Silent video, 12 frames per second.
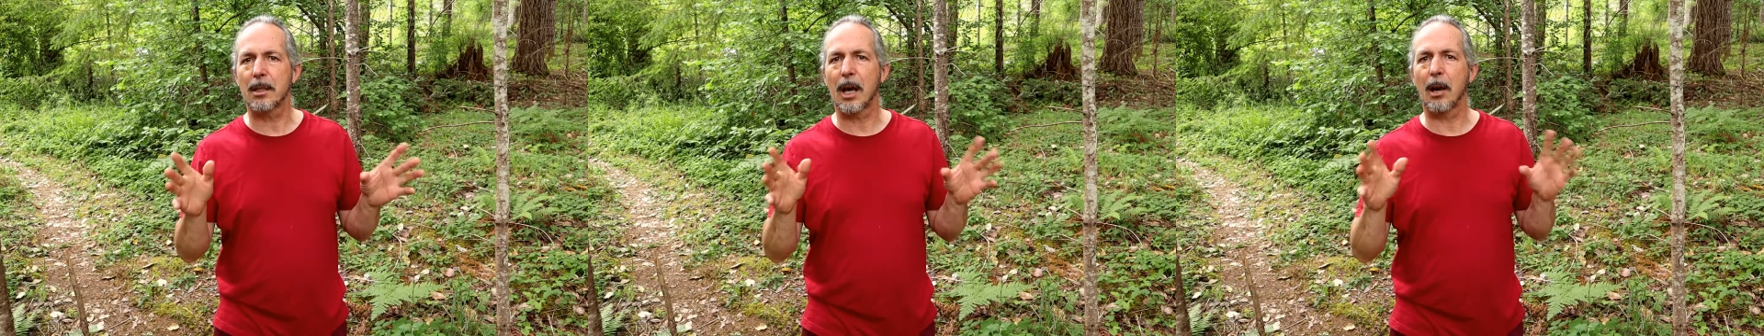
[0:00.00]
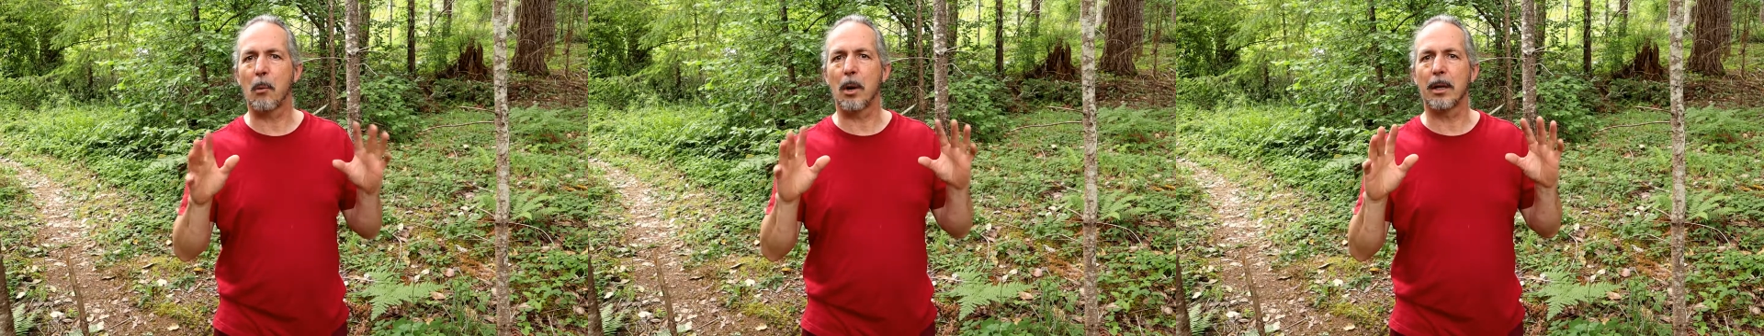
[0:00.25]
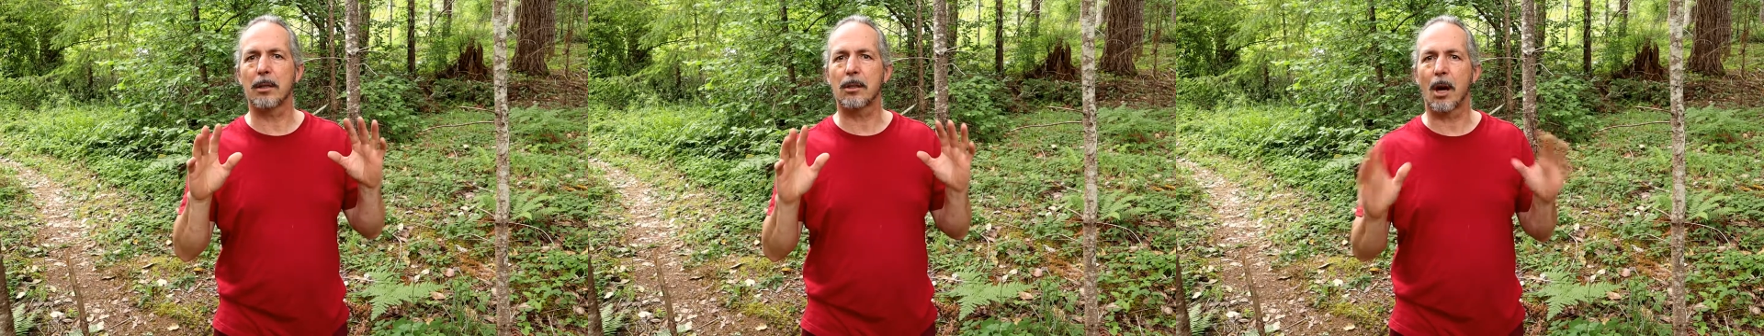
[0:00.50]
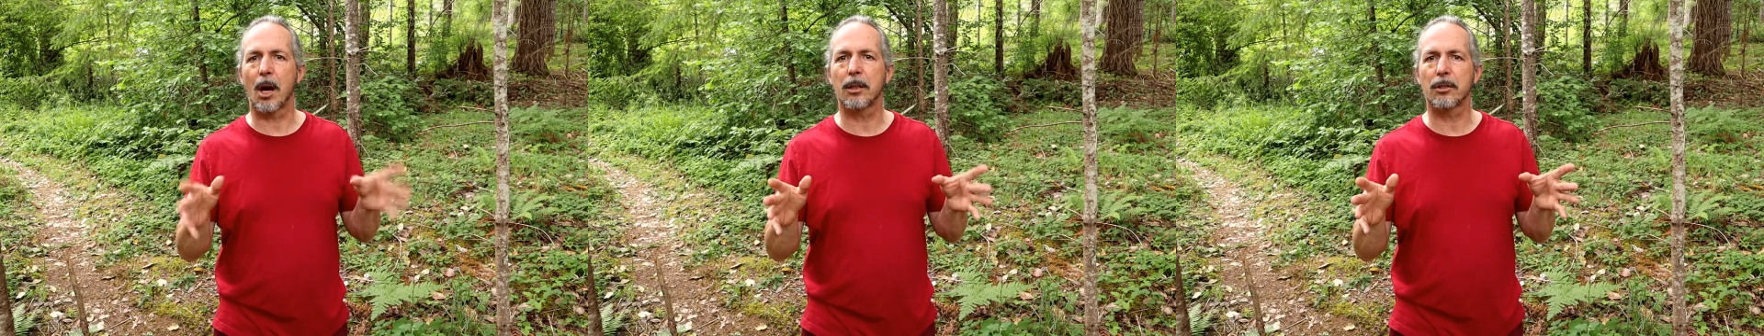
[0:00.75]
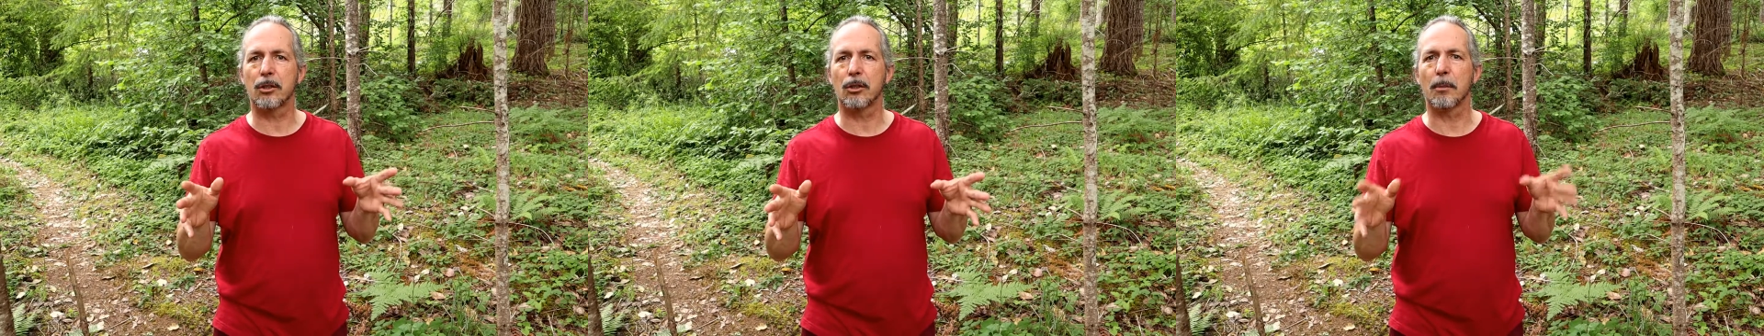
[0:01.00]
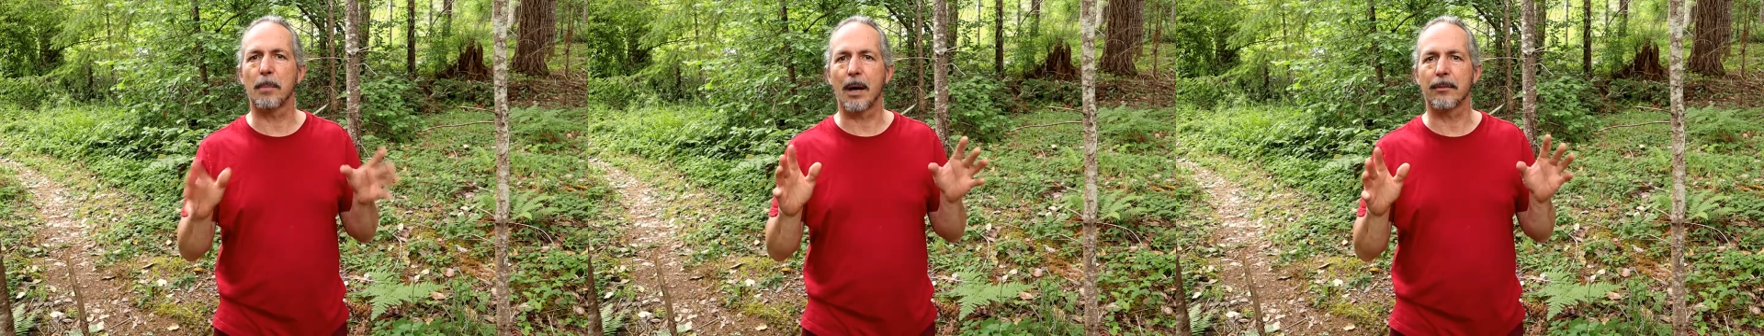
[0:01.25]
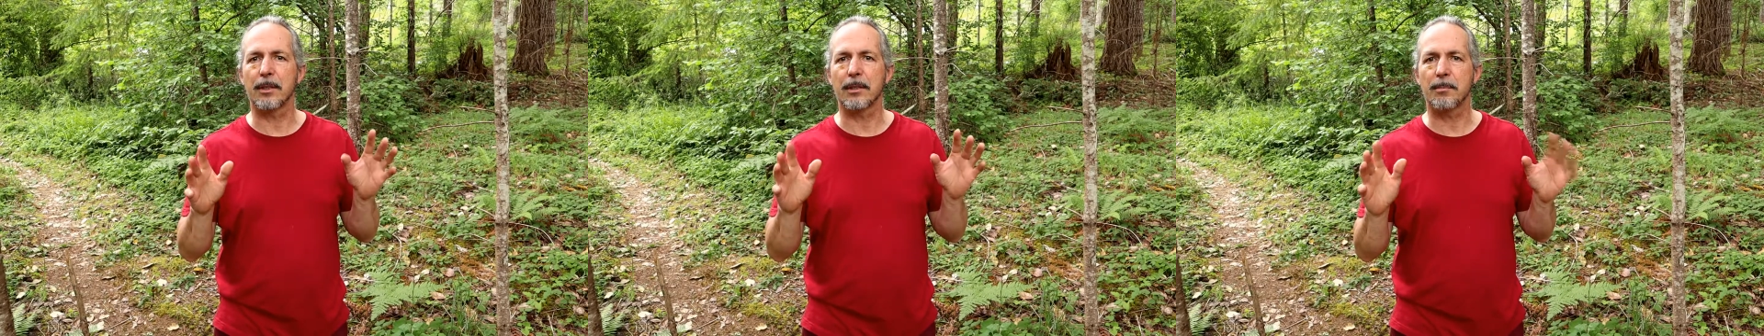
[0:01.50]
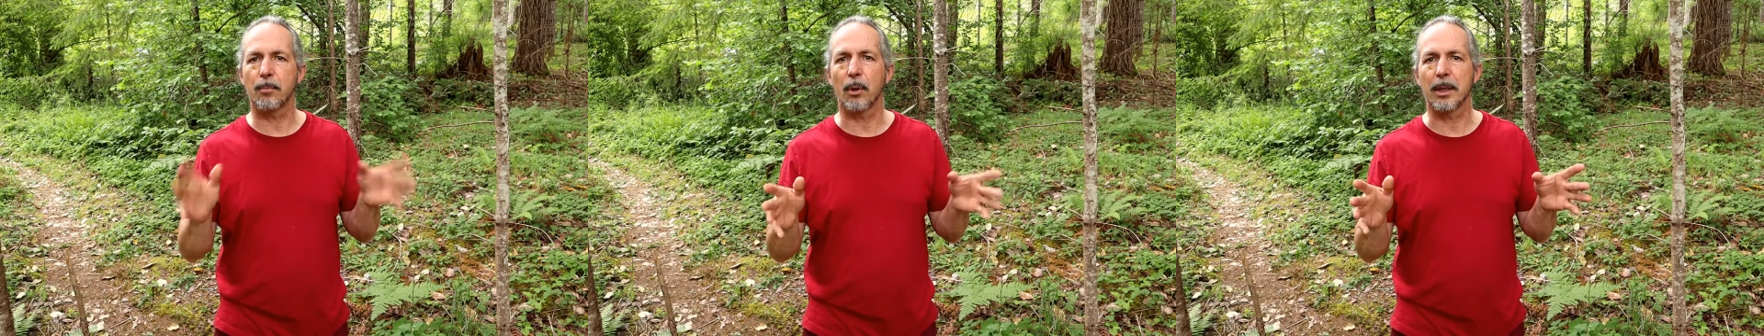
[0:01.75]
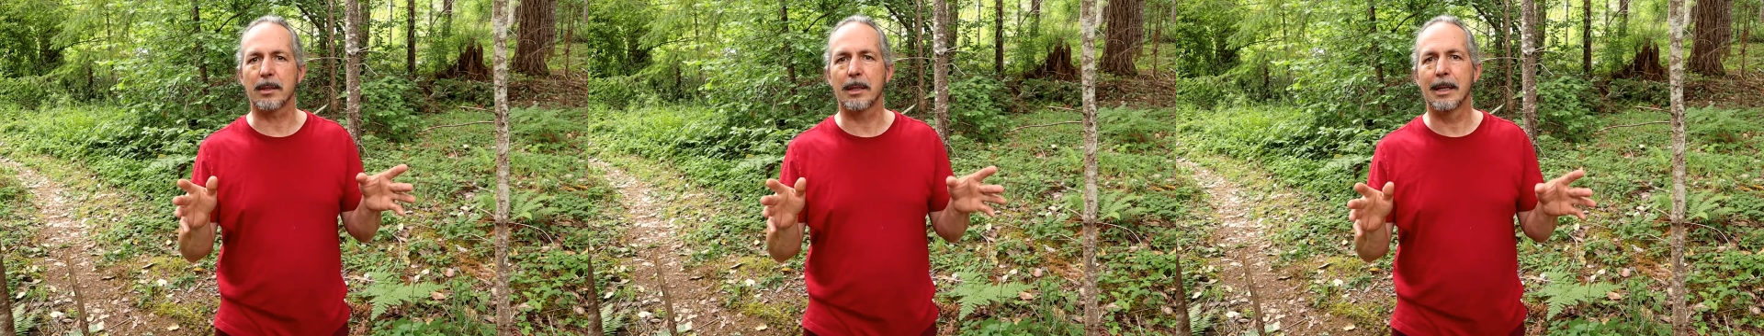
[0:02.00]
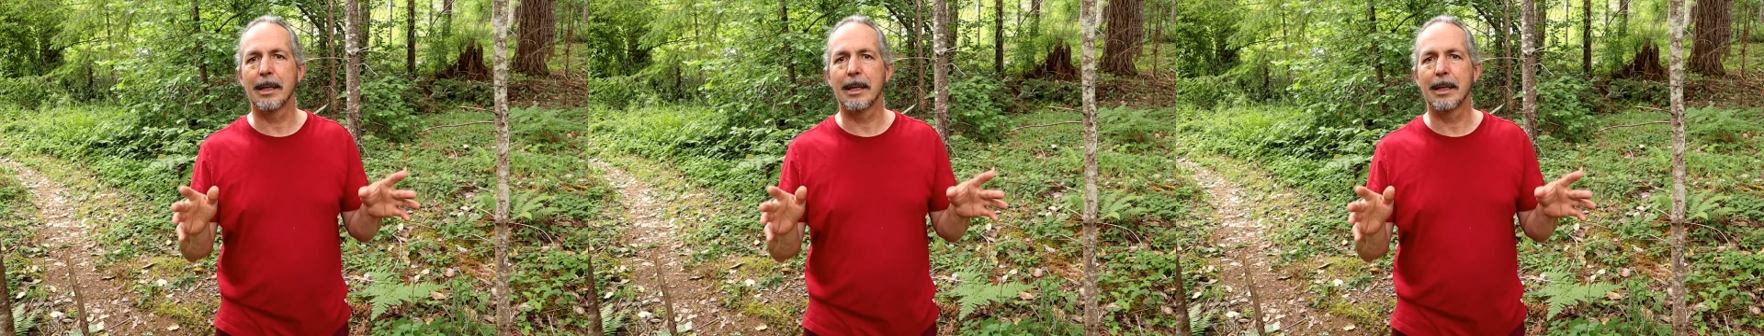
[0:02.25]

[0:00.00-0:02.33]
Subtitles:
I want to talk to you about these points.